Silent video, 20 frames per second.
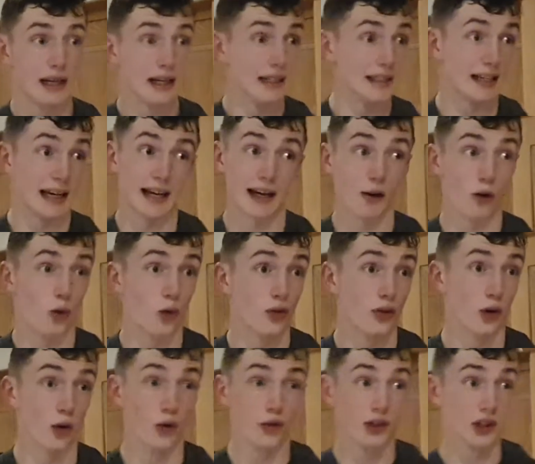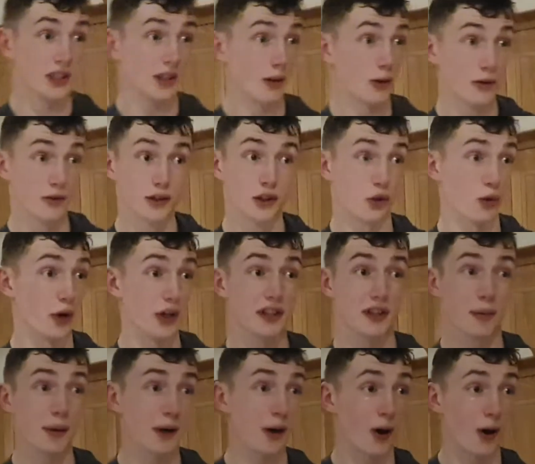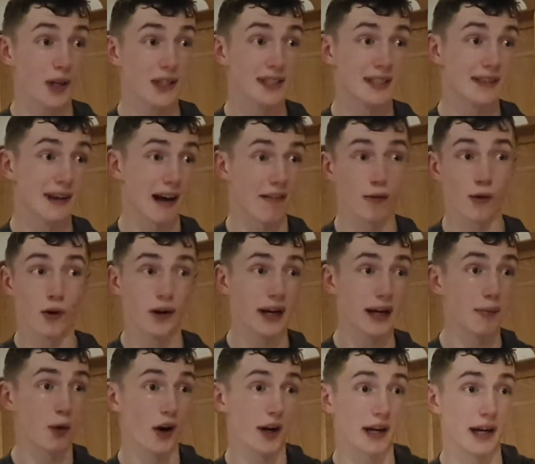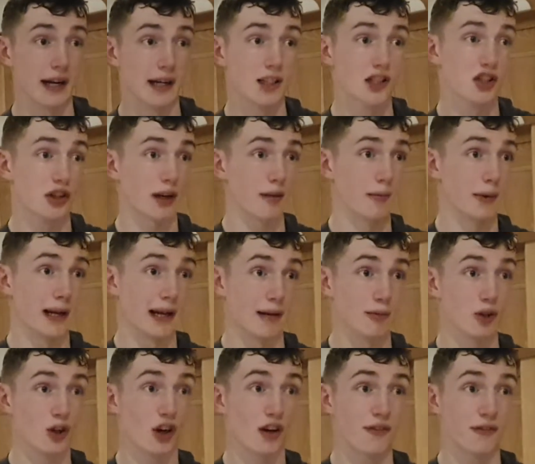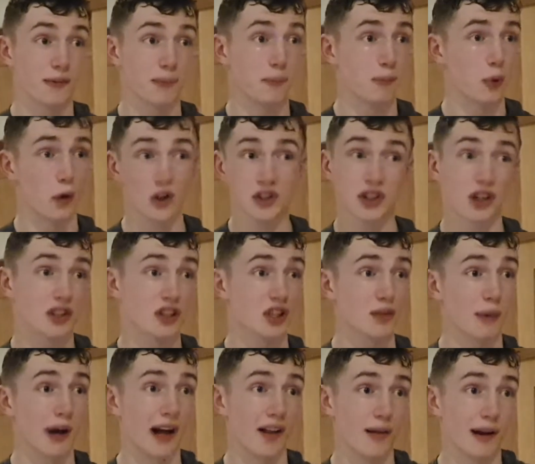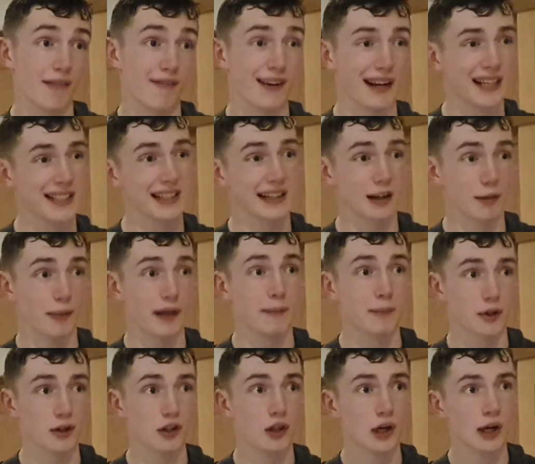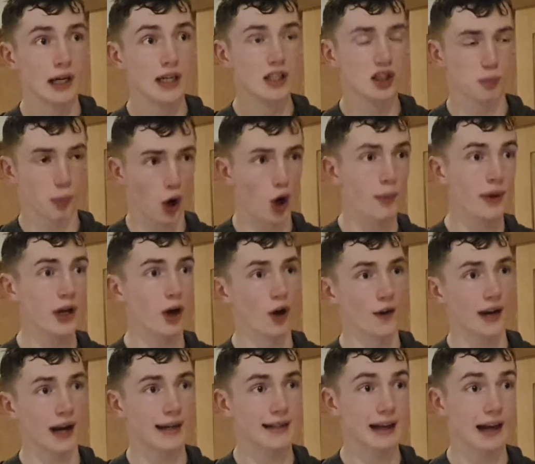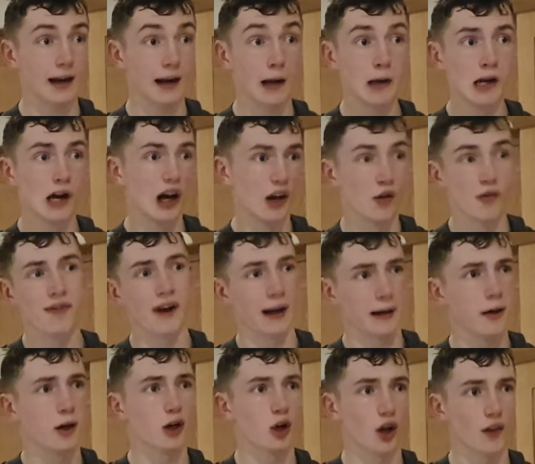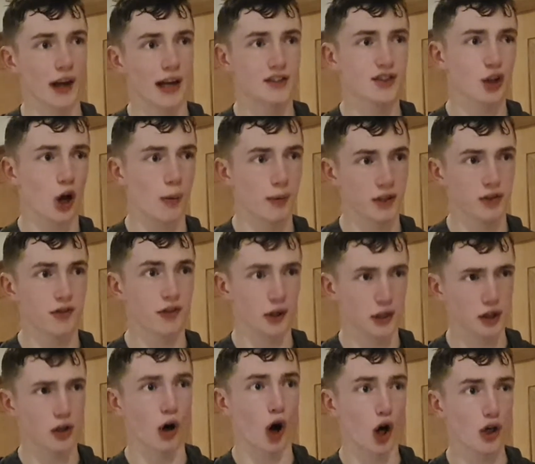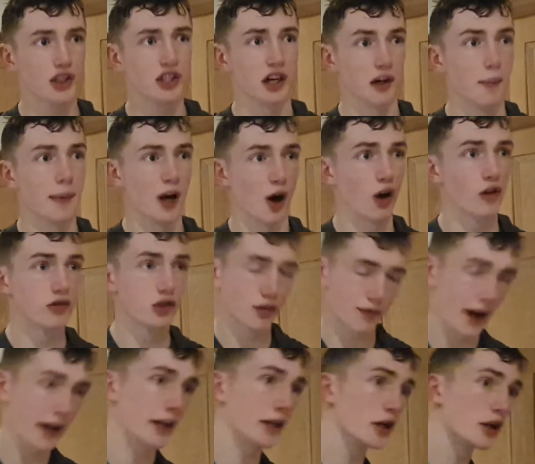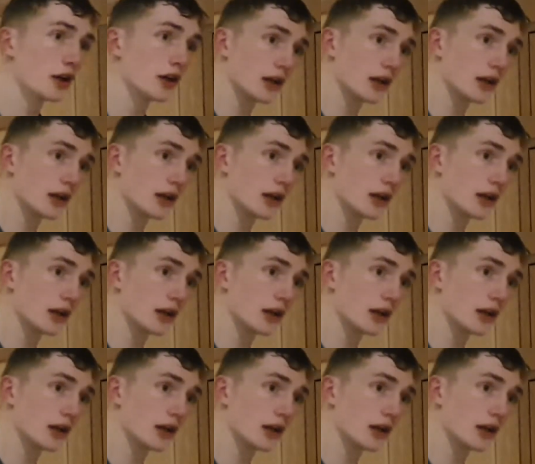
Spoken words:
Yeah, overjoyed to be honest. Everyone came out here, screamed my name off, brought such a smile to my face, hearing people spur me on like that. I don't think I could have got that stoppage without the crowd cheering me on, so thank you.